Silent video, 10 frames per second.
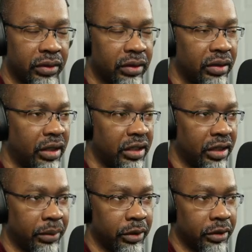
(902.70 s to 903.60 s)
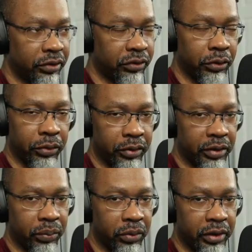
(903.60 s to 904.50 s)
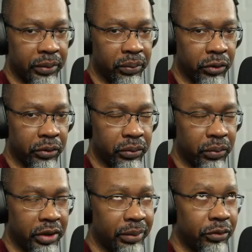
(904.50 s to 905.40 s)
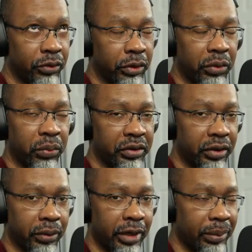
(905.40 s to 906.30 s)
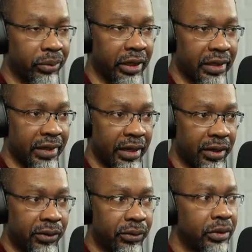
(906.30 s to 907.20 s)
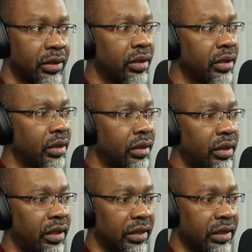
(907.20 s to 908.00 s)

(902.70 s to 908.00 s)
and then I'm gonna show them what I'm doing with their app right now, and